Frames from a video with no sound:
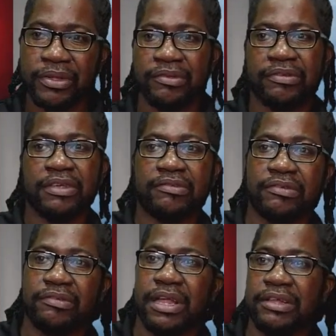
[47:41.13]
Seas
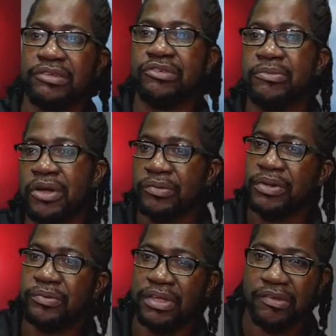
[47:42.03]
slight to
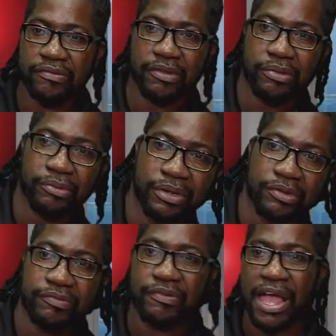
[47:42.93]
moderate, waves 3 to
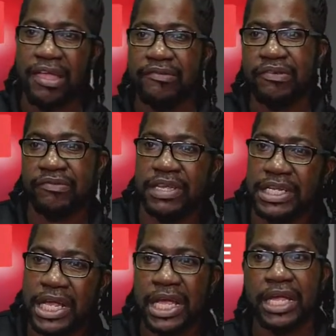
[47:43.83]
5 feet
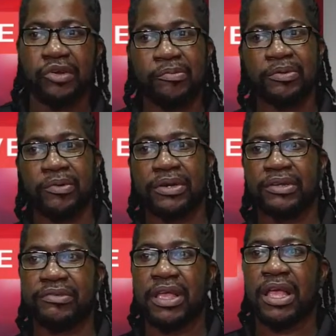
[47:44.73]
in open waters.